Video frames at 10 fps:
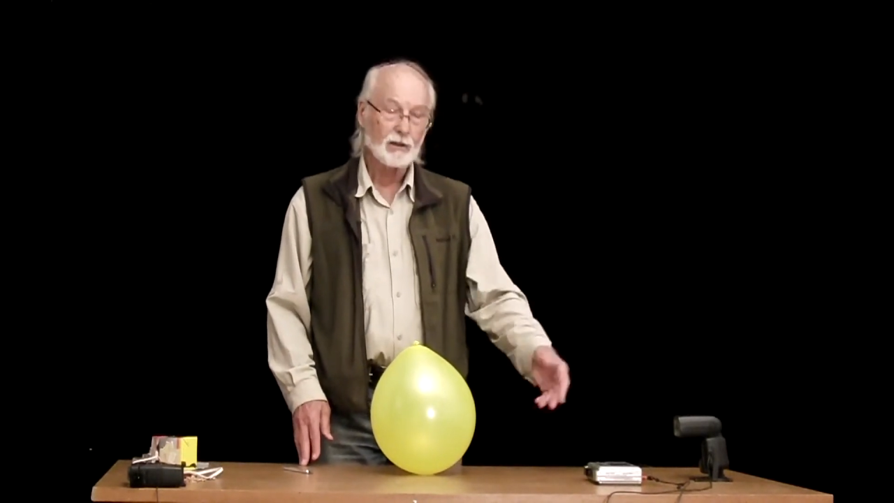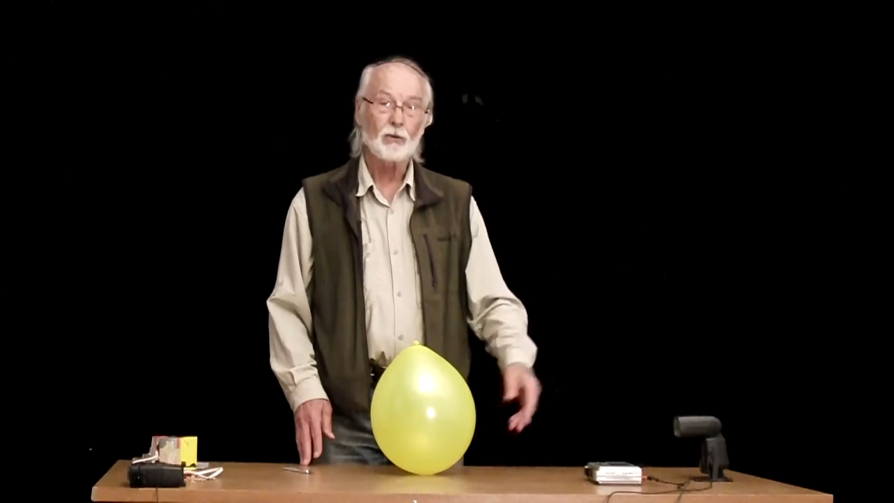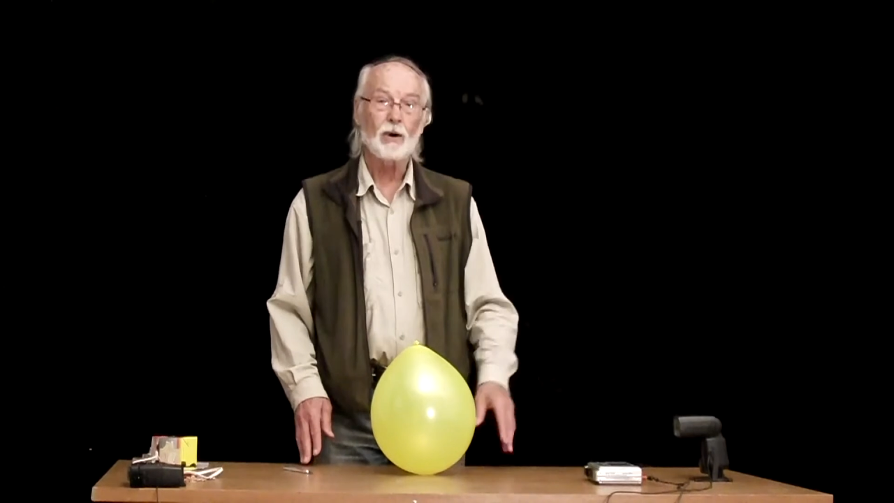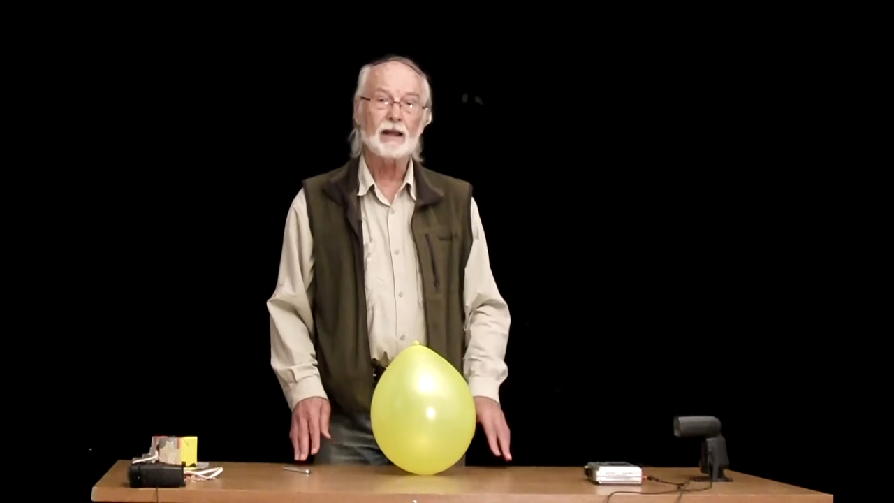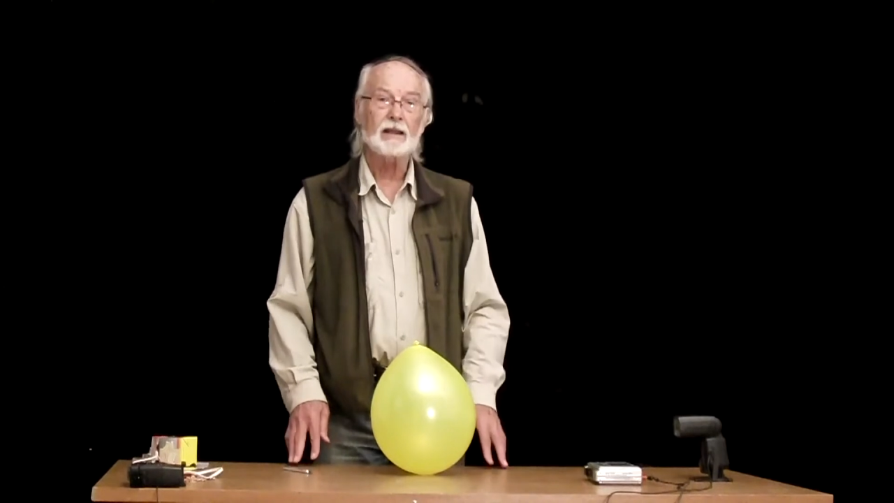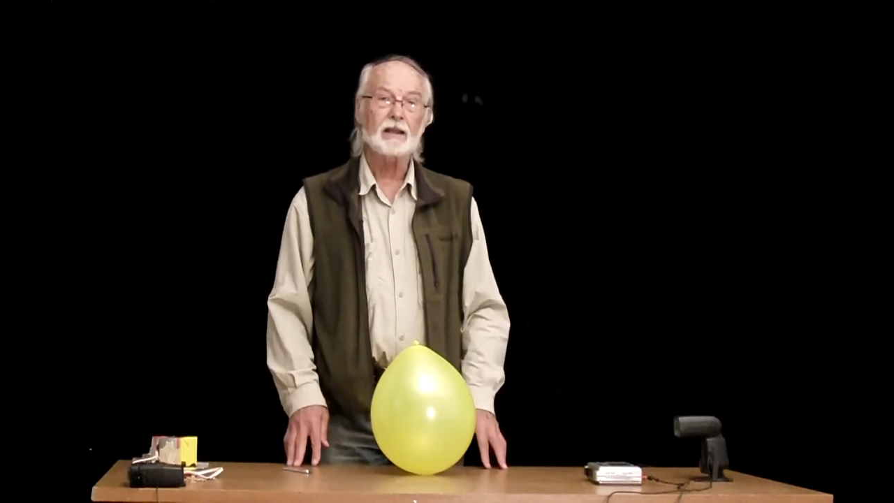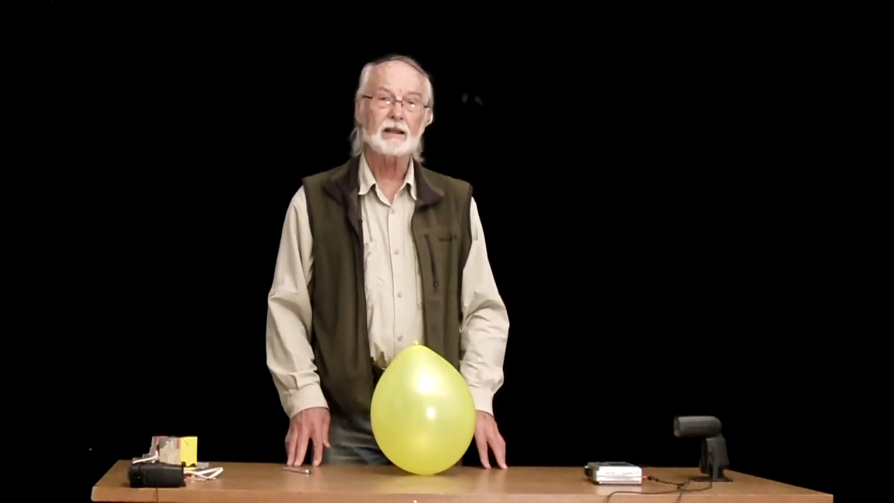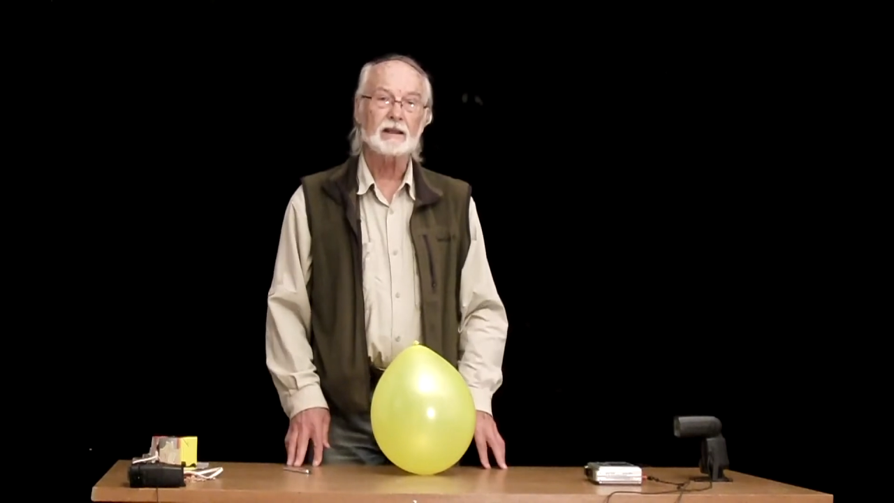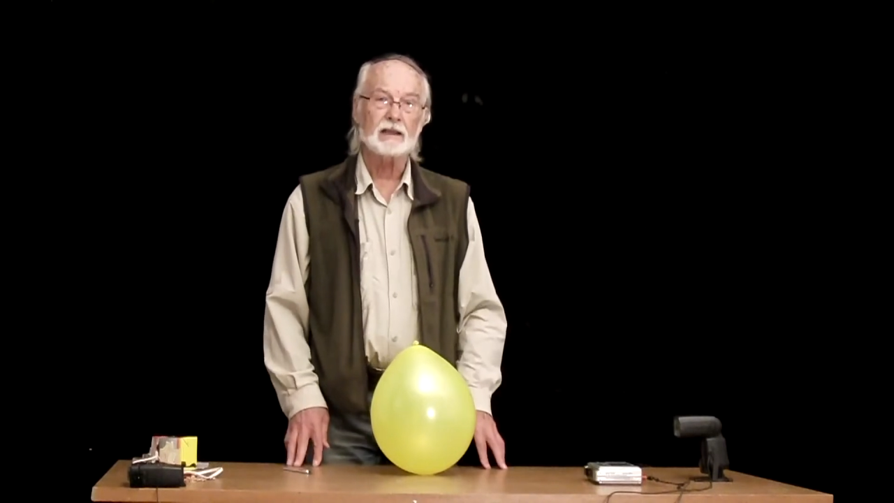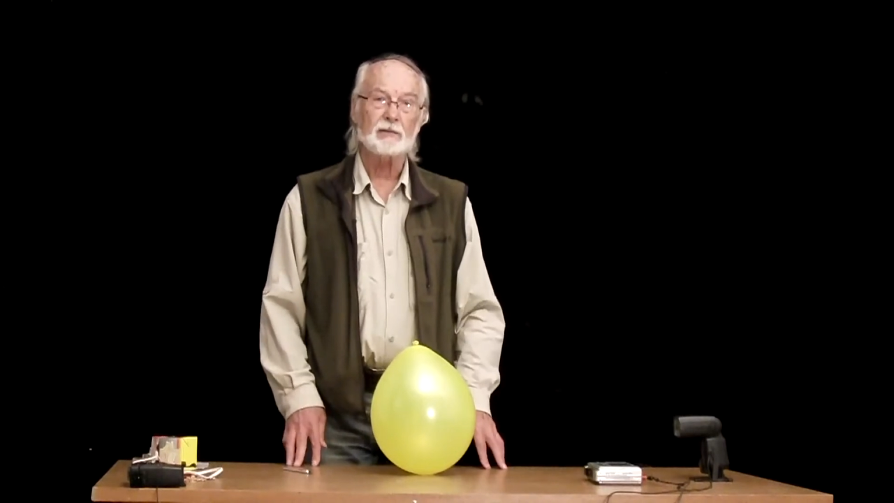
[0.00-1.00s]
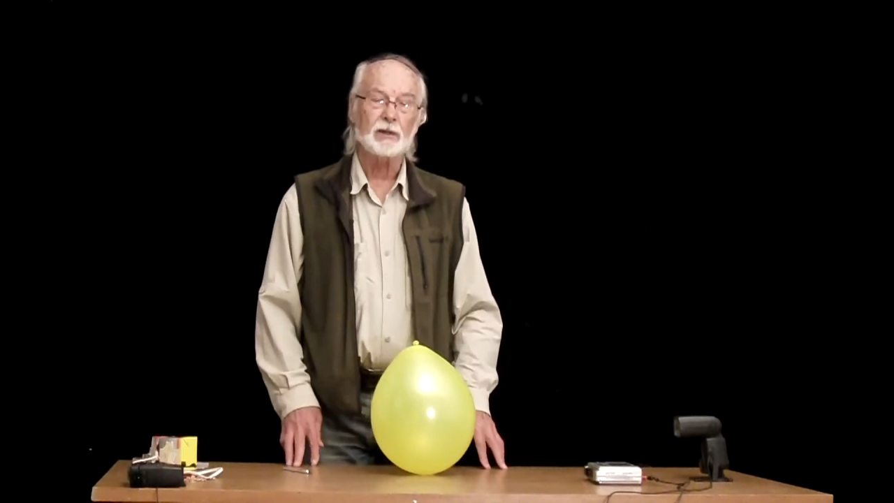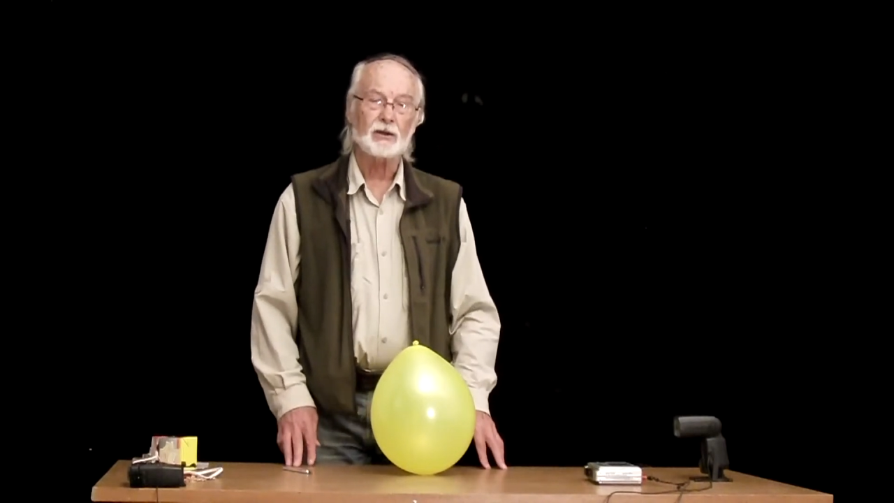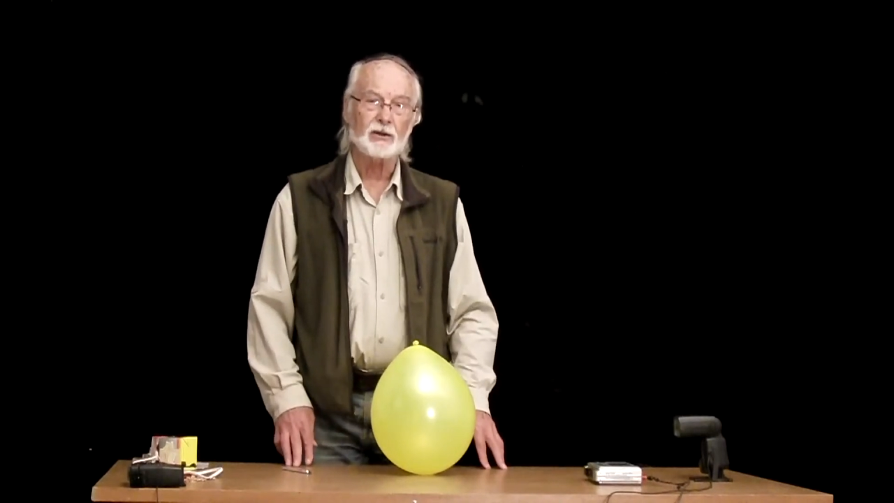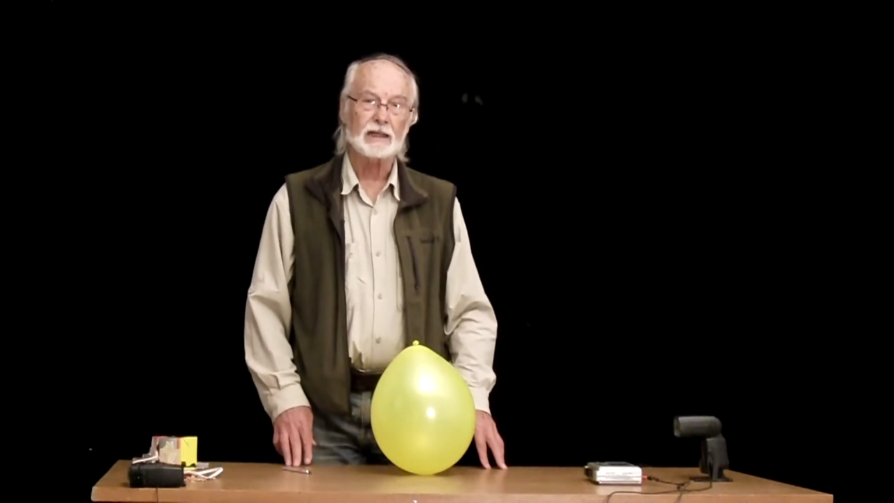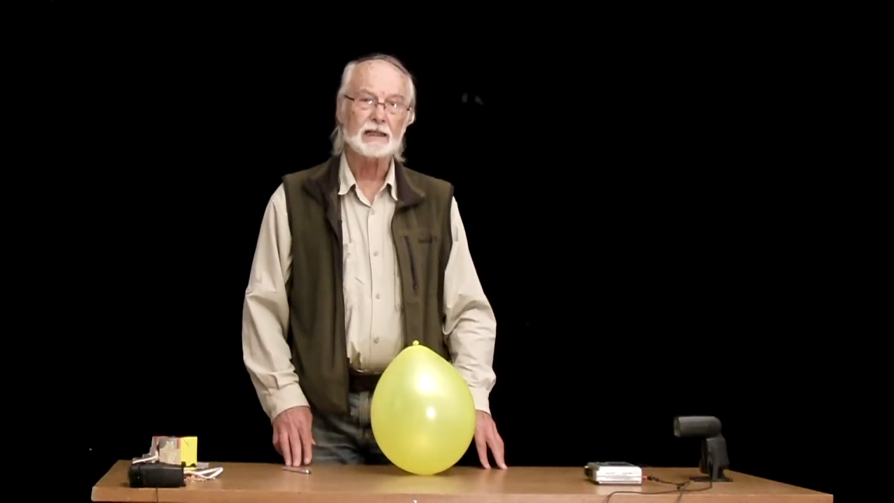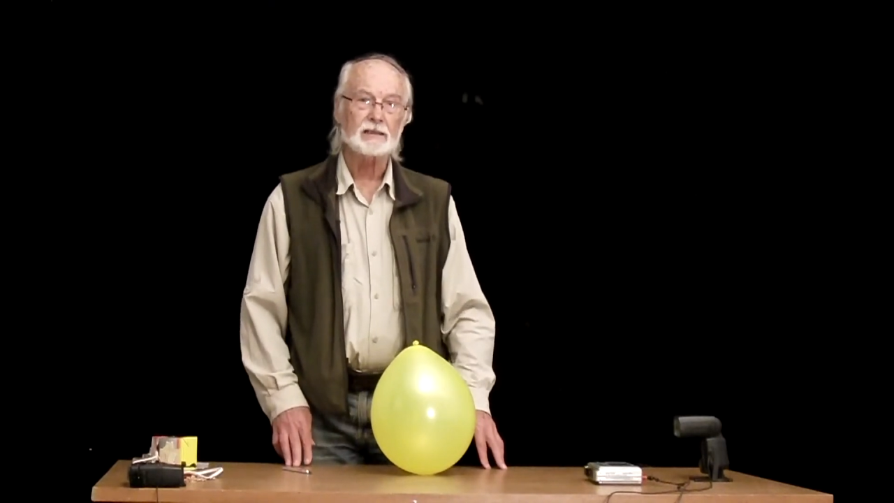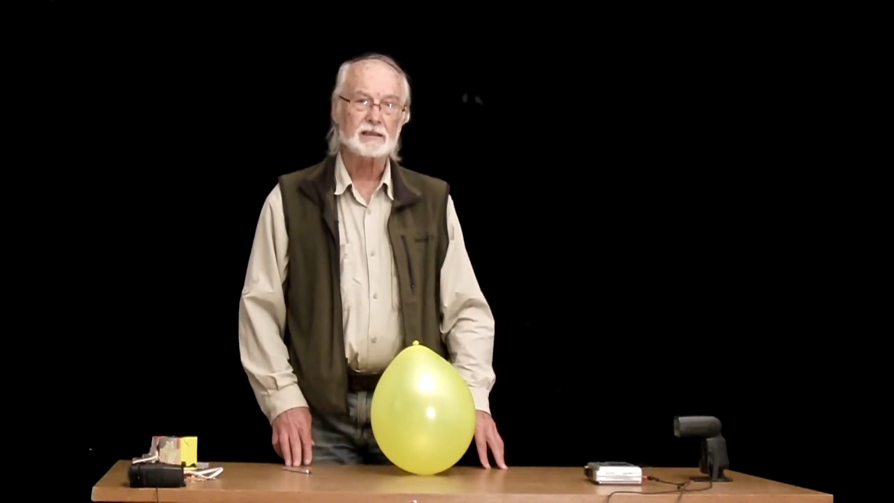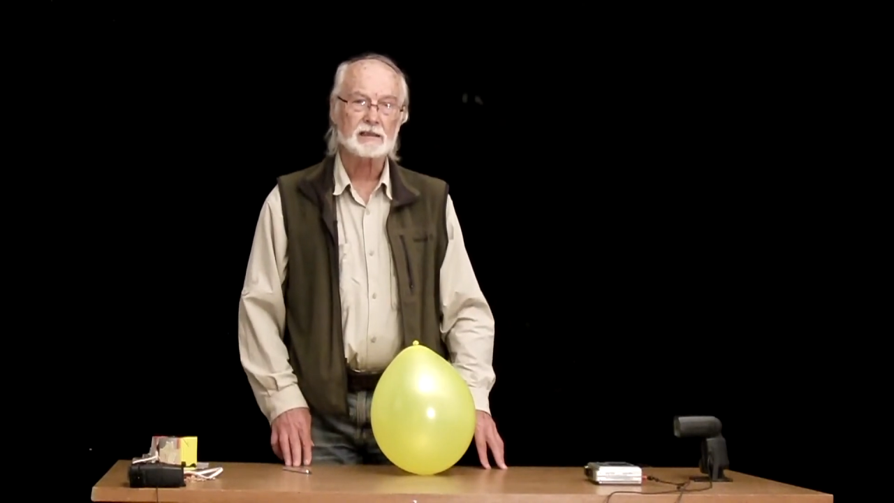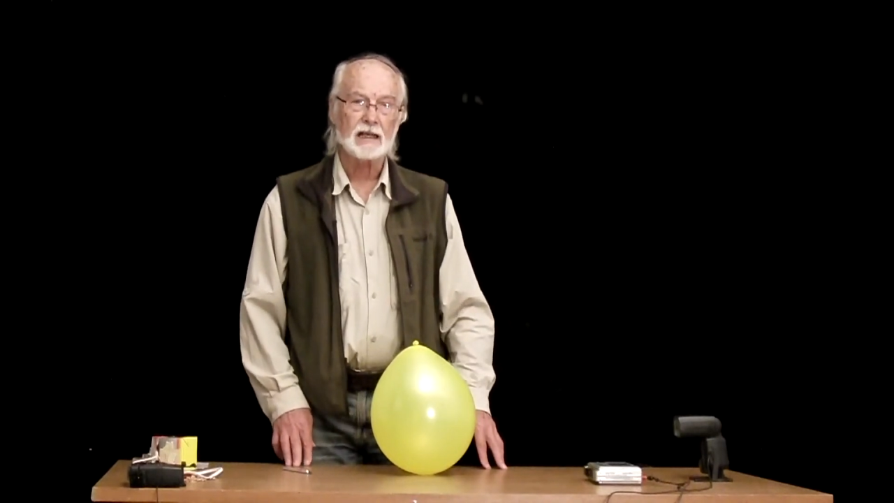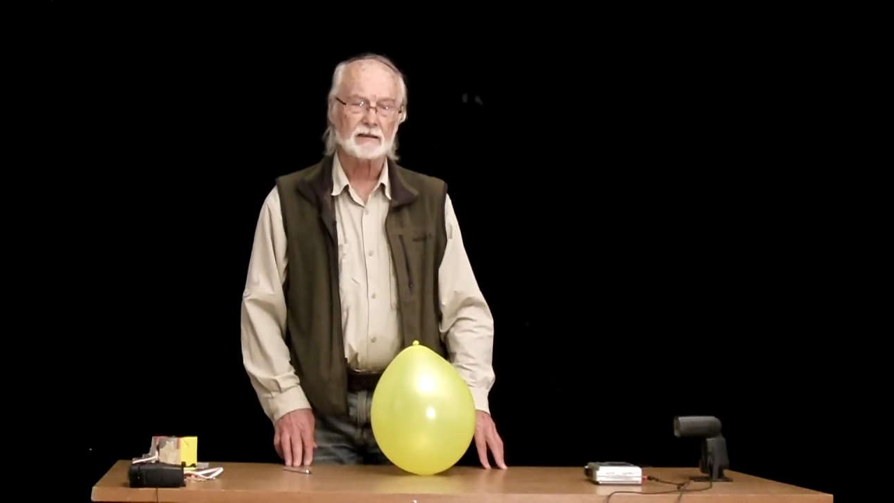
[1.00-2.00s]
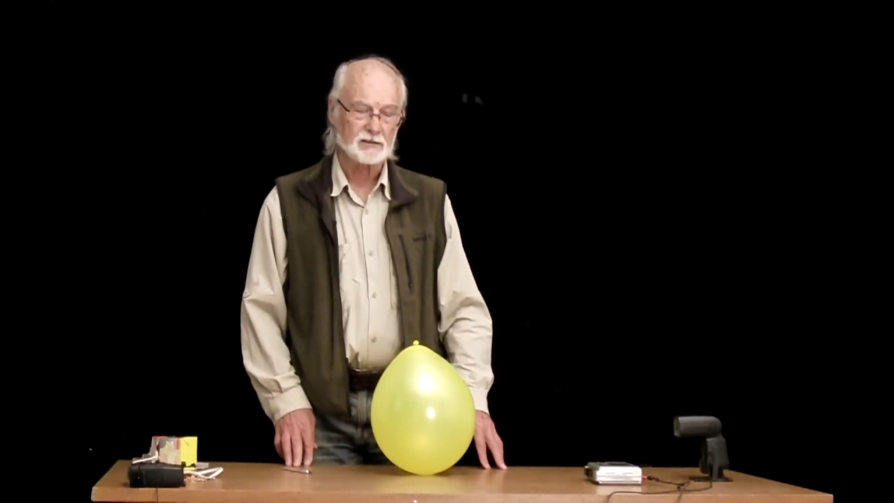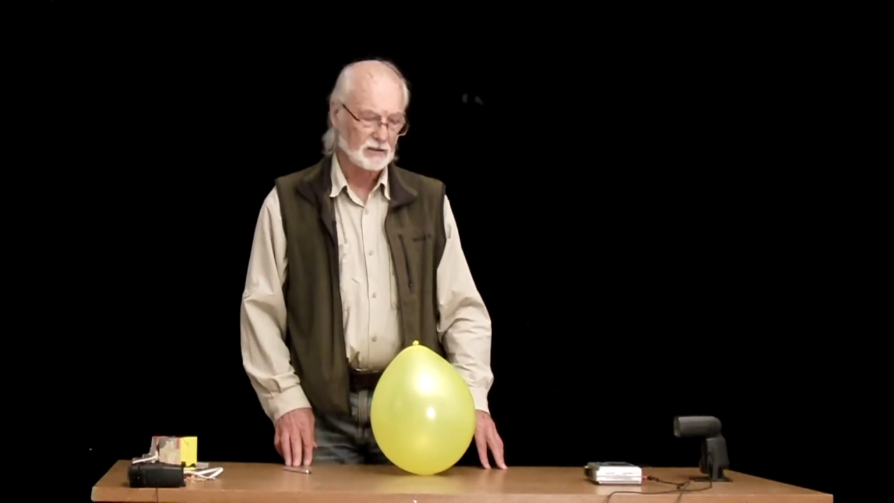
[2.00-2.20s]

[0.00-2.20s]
when the tape recorder hears a sound,